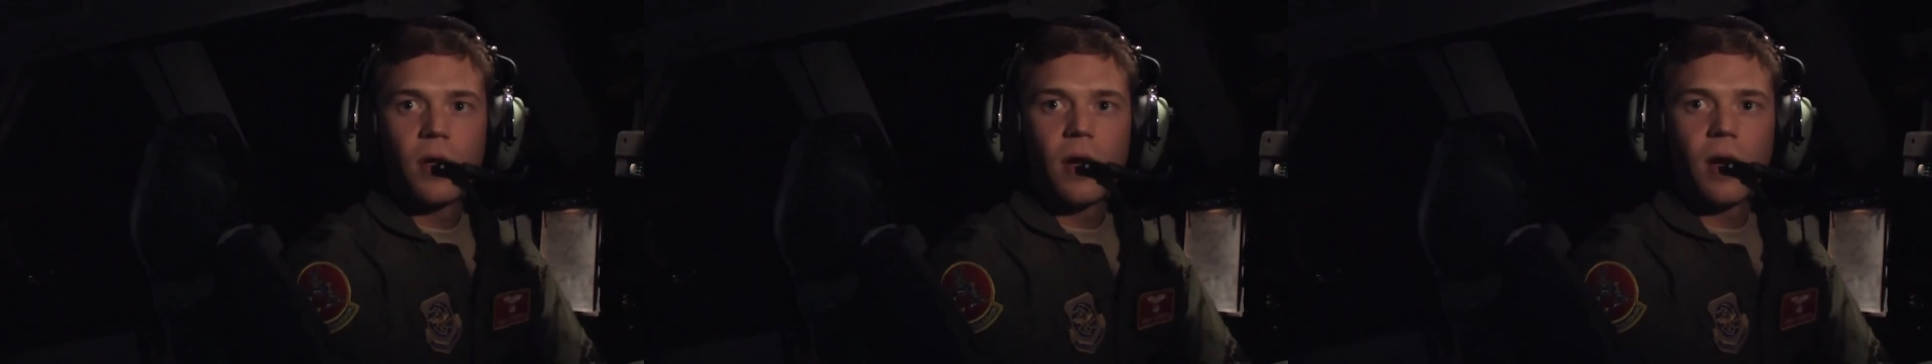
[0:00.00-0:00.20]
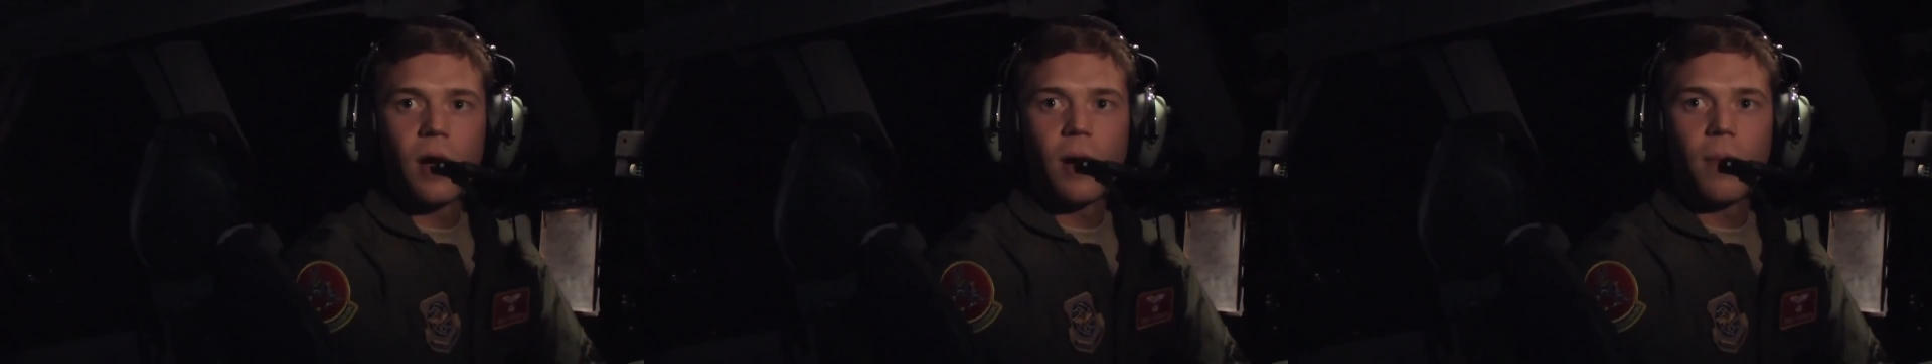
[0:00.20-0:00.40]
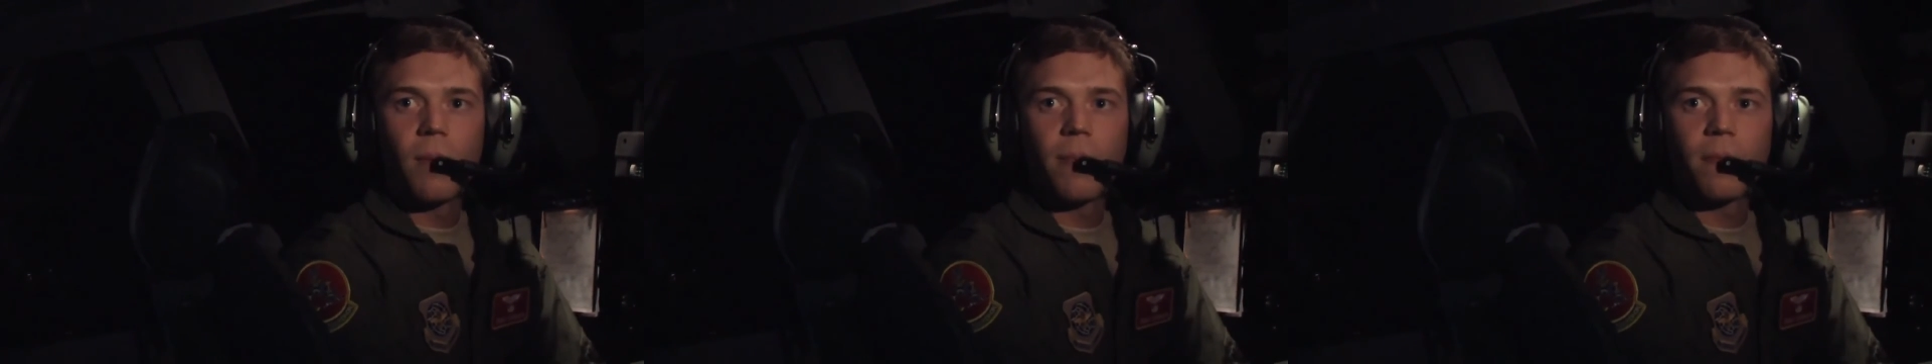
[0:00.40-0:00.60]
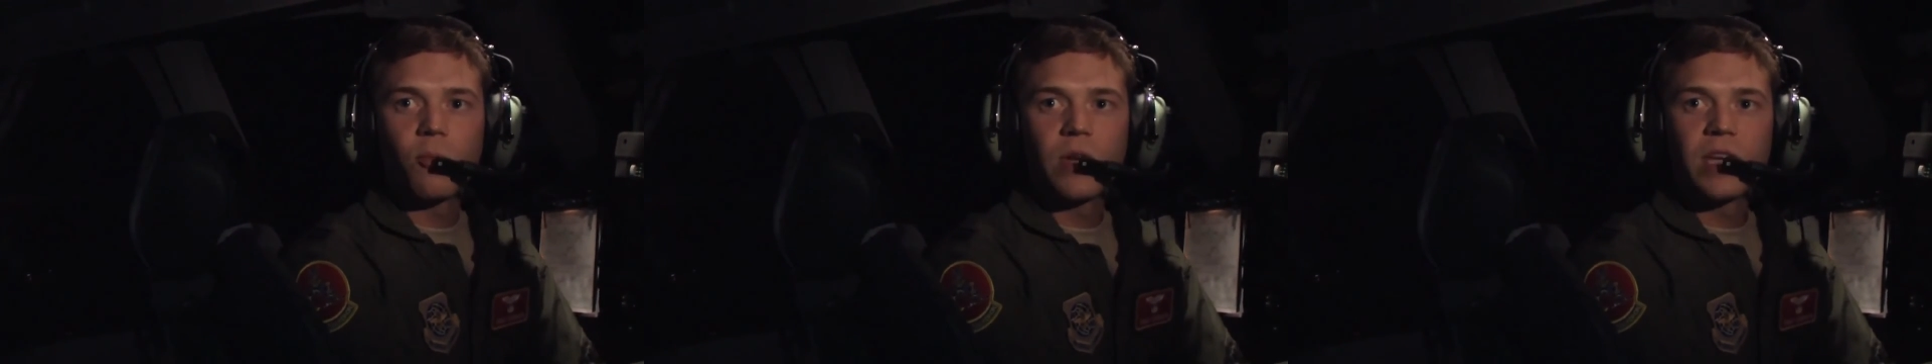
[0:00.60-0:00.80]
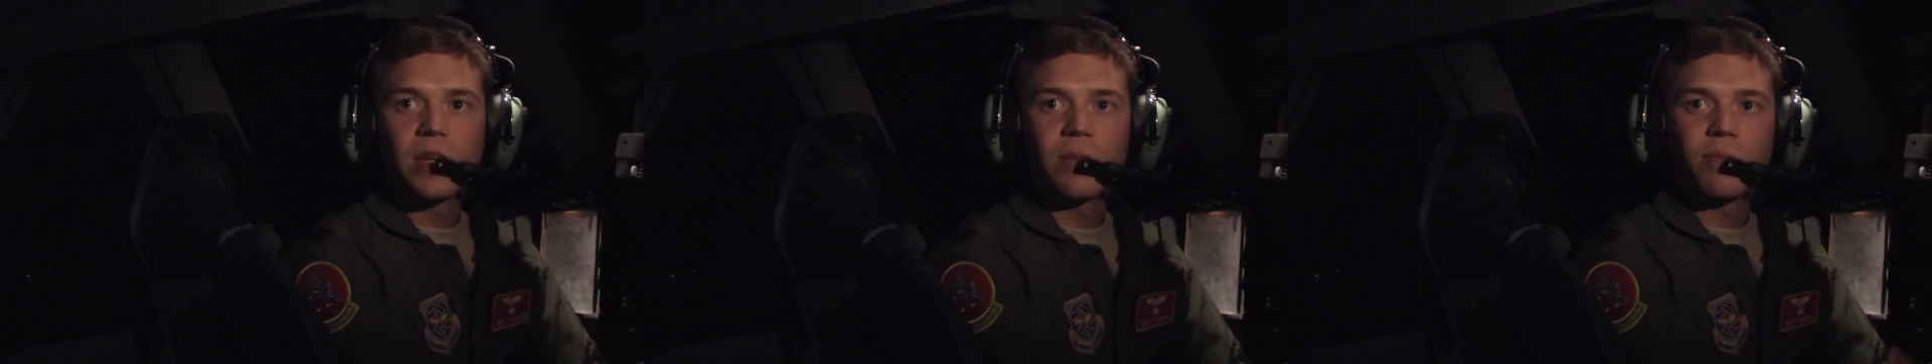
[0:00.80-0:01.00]
Um,
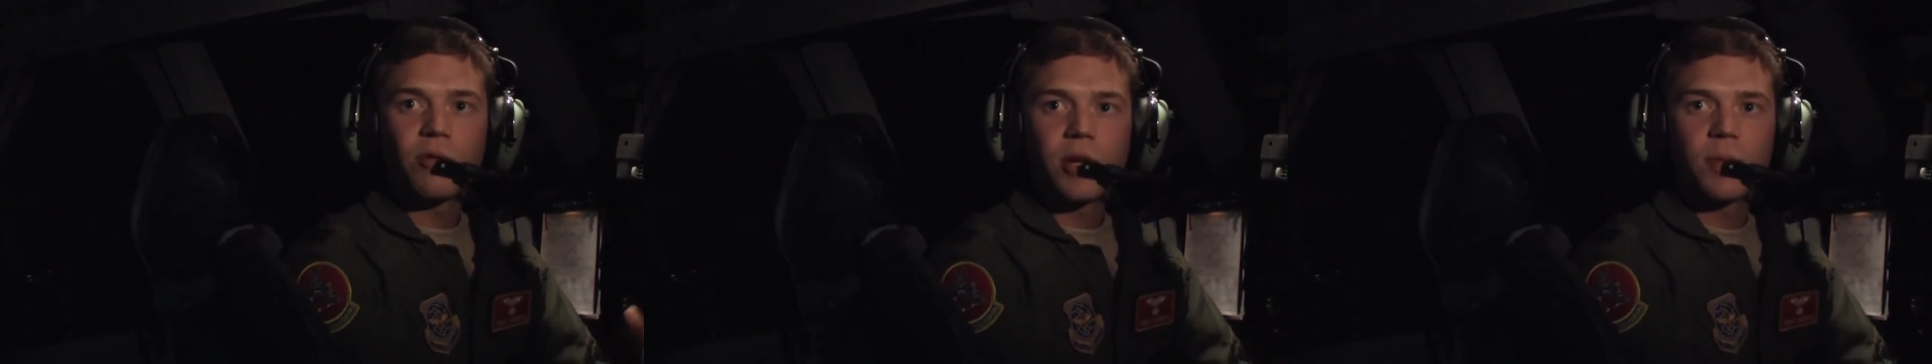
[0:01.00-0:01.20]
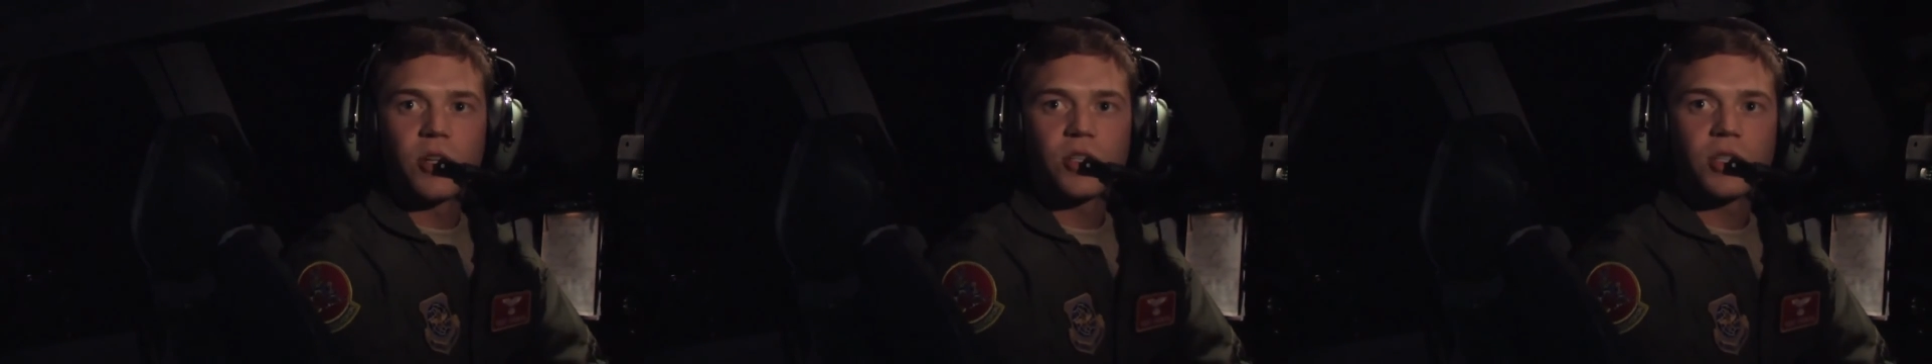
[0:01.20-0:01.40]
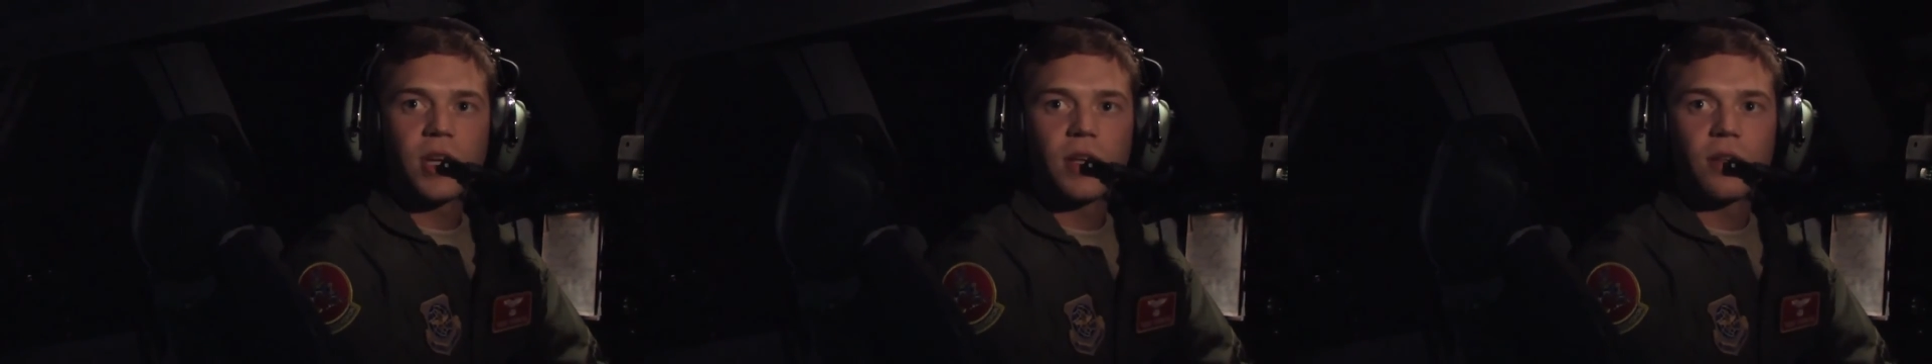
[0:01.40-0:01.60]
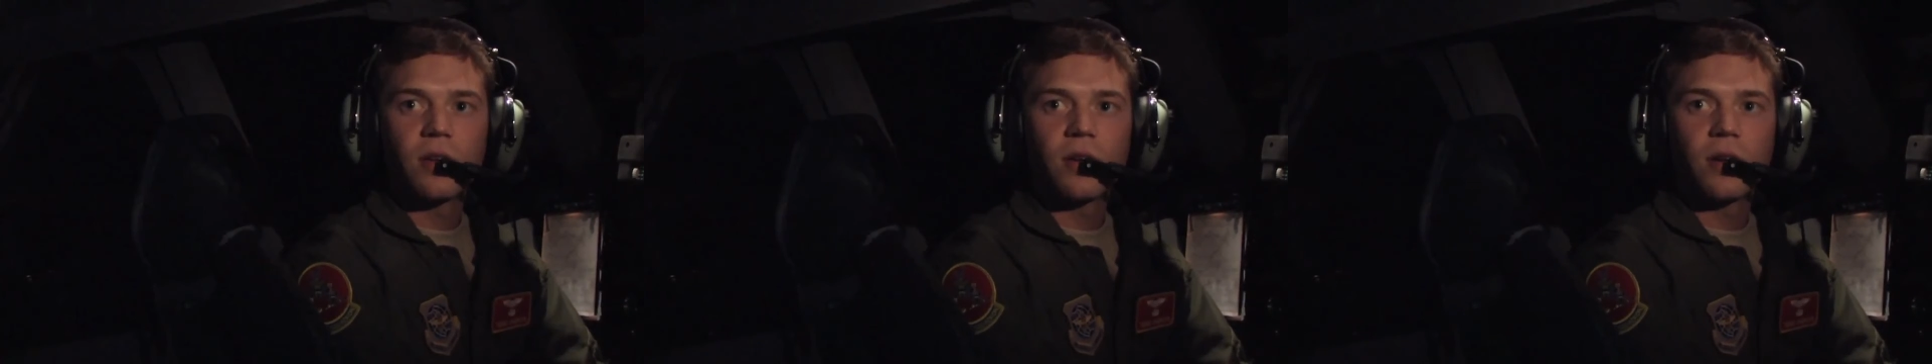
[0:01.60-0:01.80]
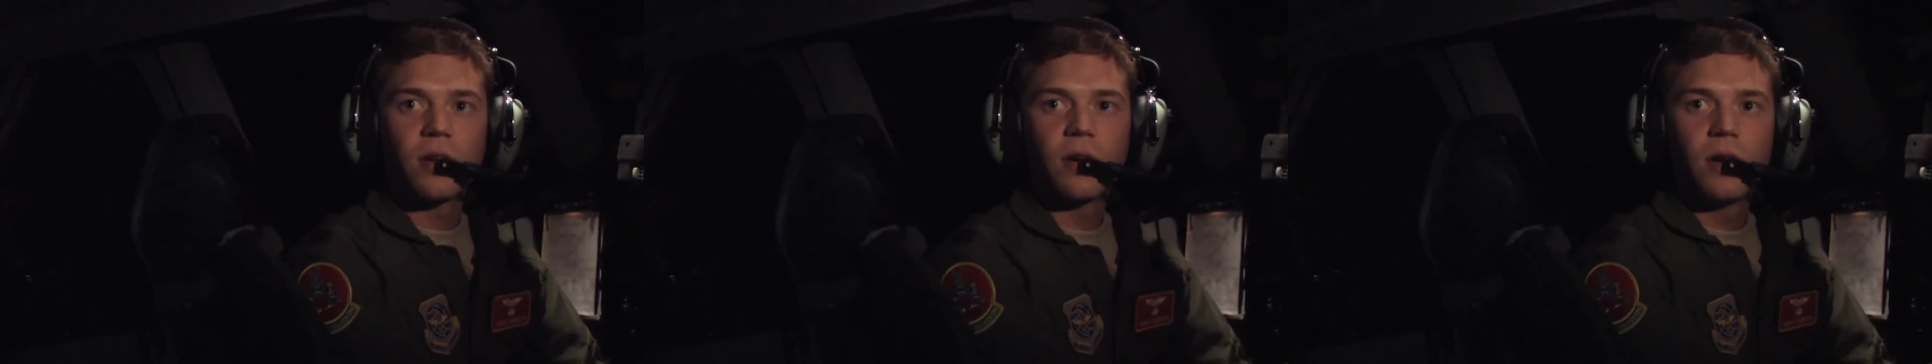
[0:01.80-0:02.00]
we can pretty much
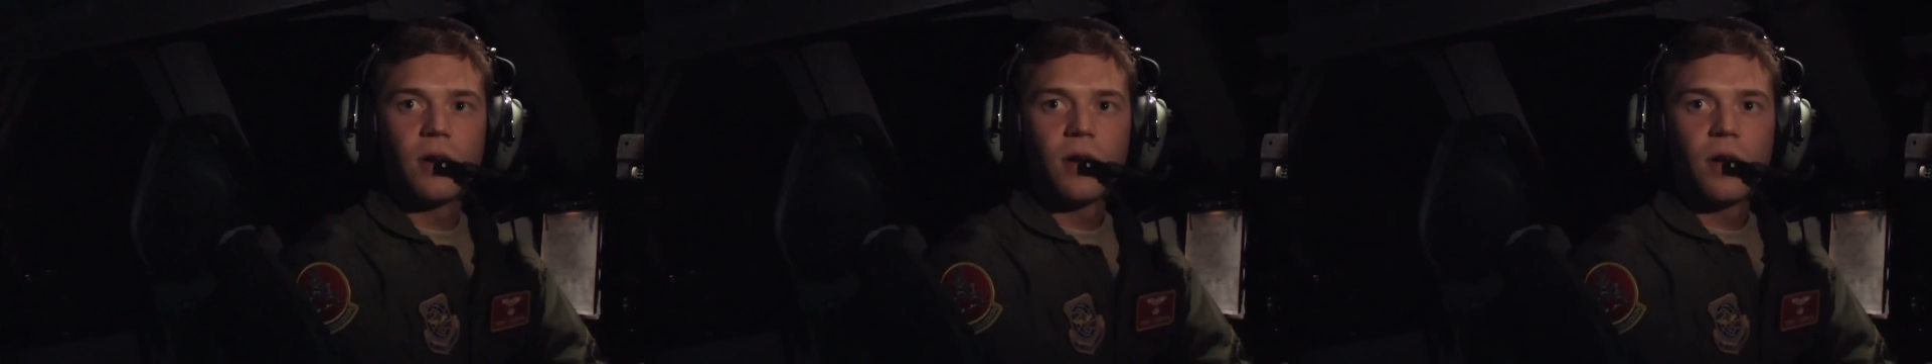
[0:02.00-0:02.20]
tailor